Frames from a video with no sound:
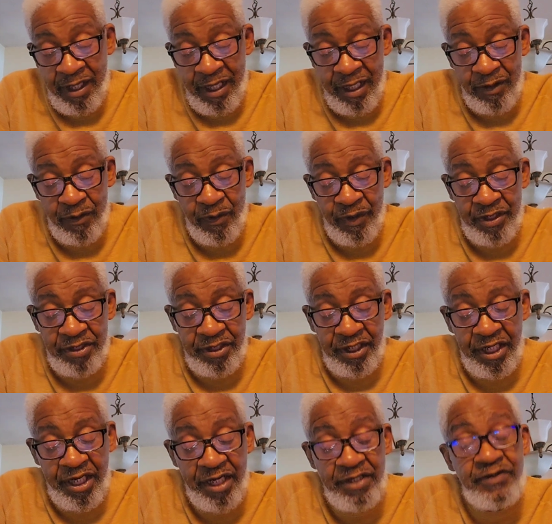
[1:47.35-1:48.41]
in which a
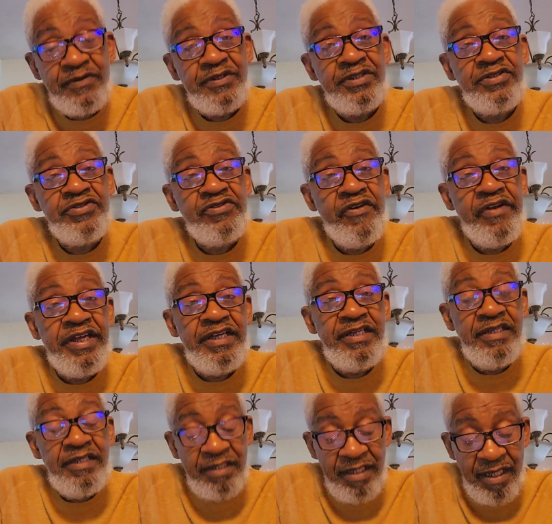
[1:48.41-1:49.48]
country's
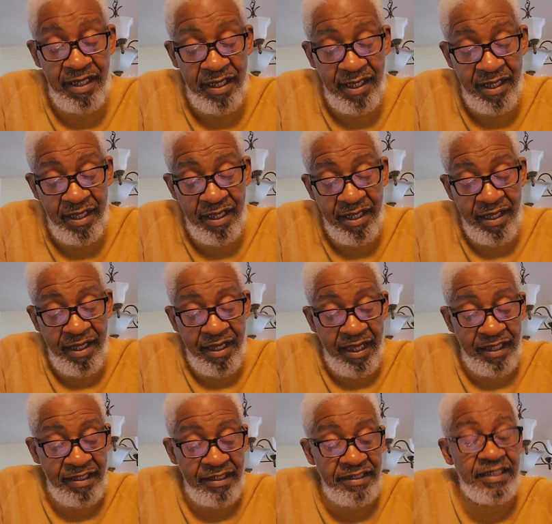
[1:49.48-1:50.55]
trade
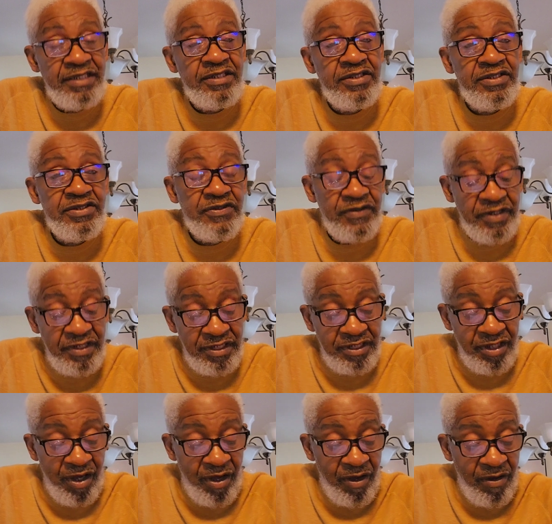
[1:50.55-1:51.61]
and his industries
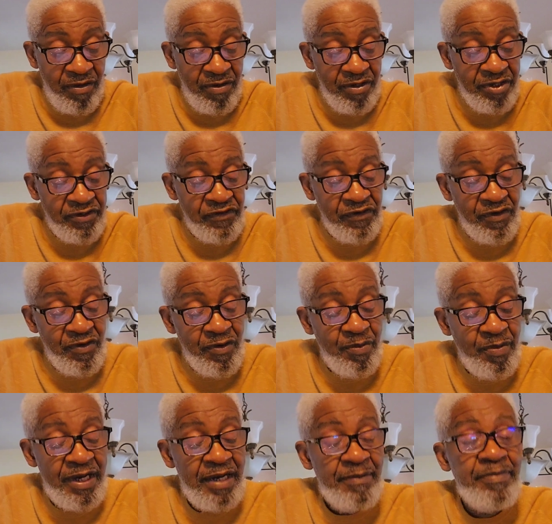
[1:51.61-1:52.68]
are all controlled
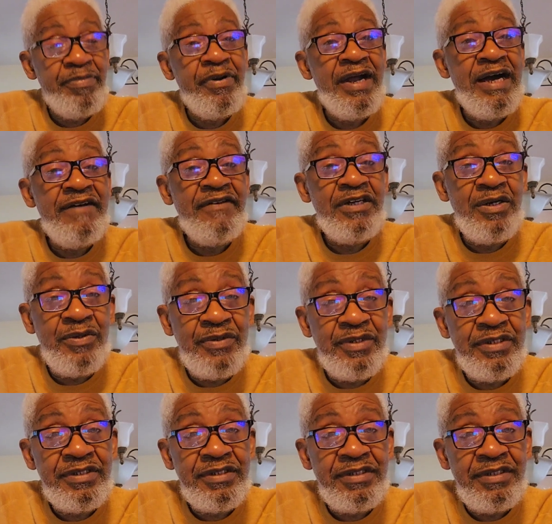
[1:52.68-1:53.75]
by private
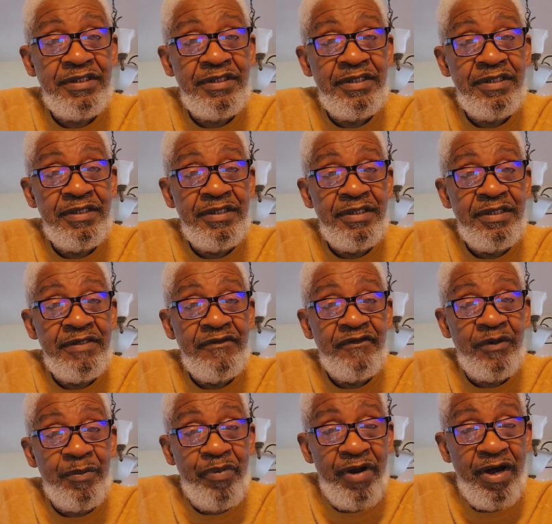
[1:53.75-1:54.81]
owners
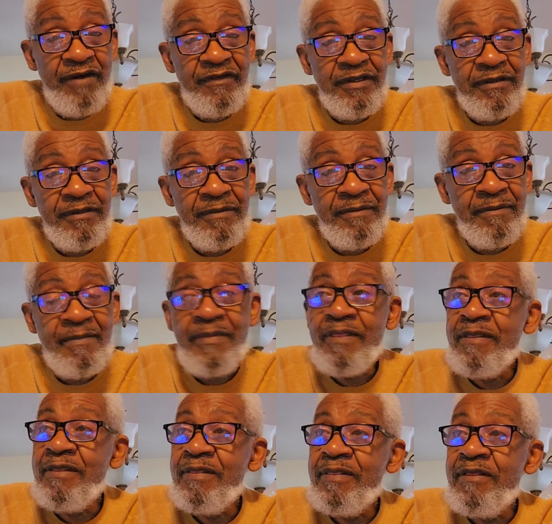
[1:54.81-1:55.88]
for profit
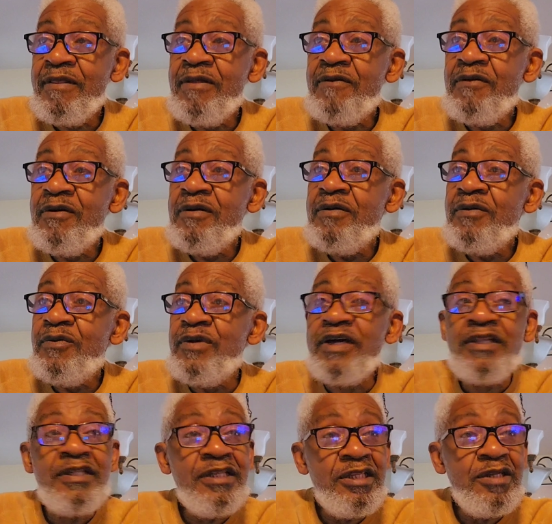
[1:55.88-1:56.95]

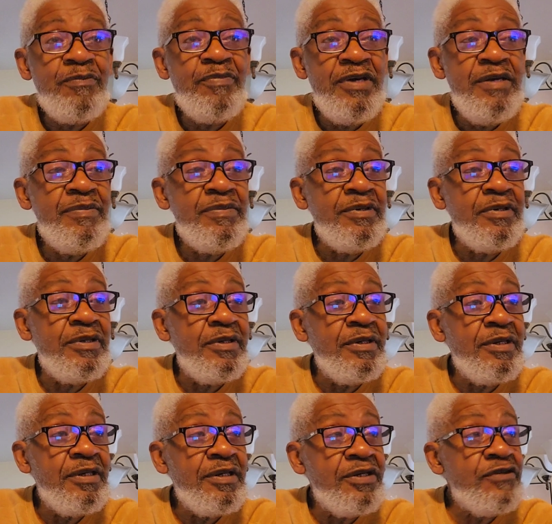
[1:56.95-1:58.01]
rather than the people
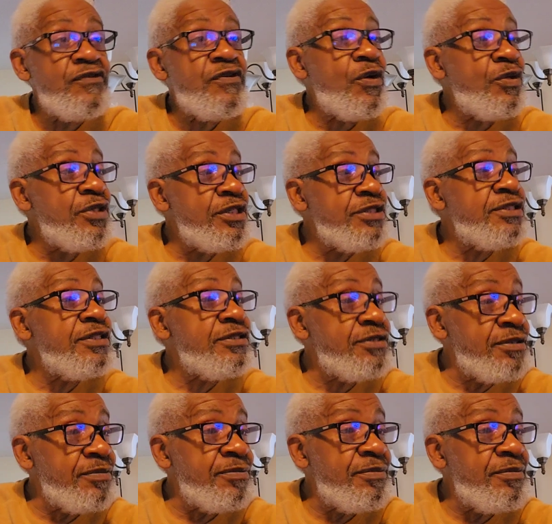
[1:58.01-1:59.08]
controlling a
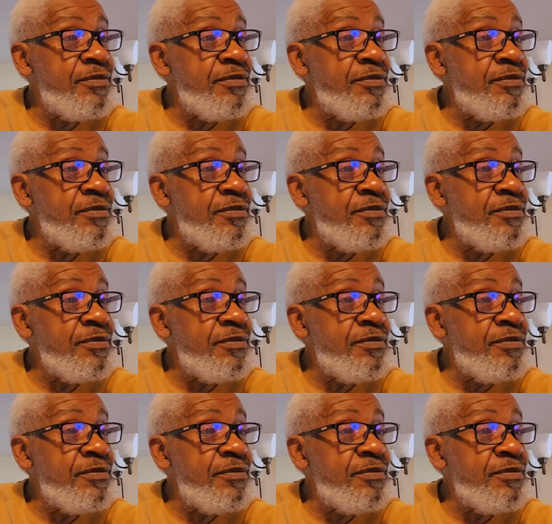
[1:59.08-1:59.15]
system,